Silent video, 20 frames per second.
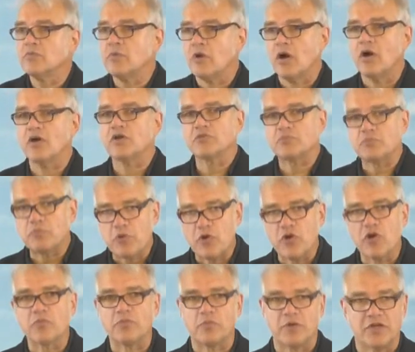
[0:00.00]
Paul's
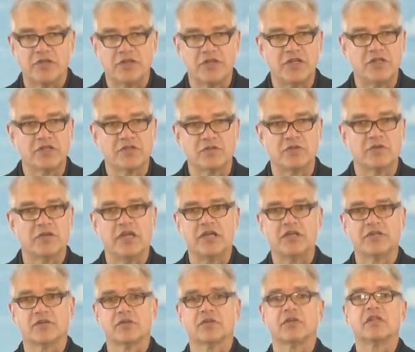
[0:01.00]
purpose,
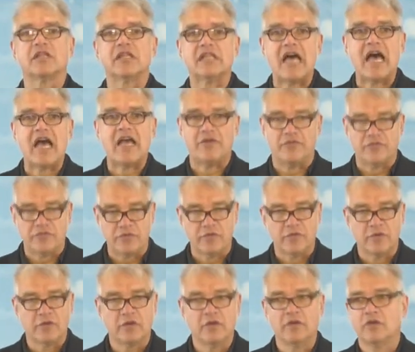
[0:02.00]
his life,
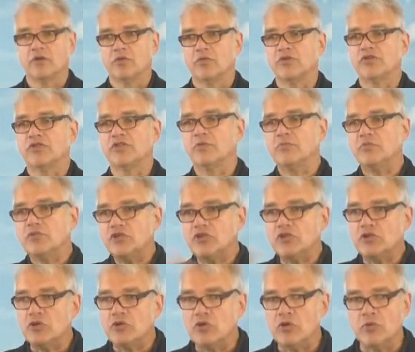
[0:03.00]
was
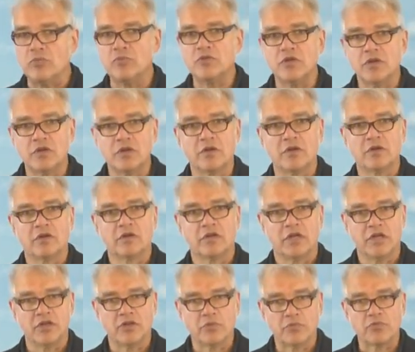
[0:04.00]
subsumed
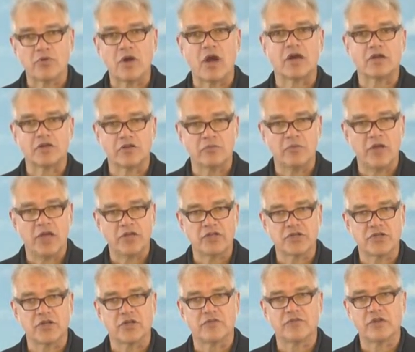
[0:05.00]
in the
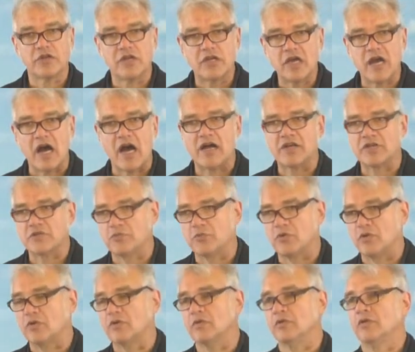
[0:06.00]
proclamation of the
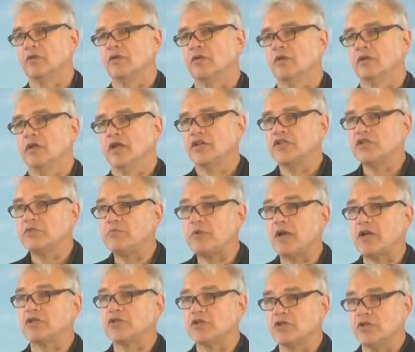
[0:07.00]
gospel,
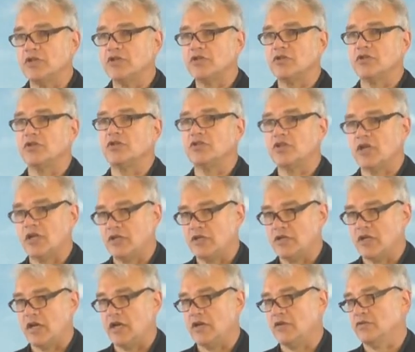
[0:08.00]
especially to the
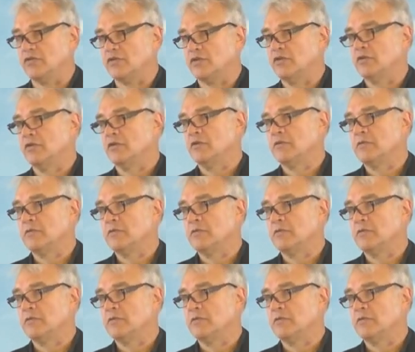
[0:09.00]
Gentiles.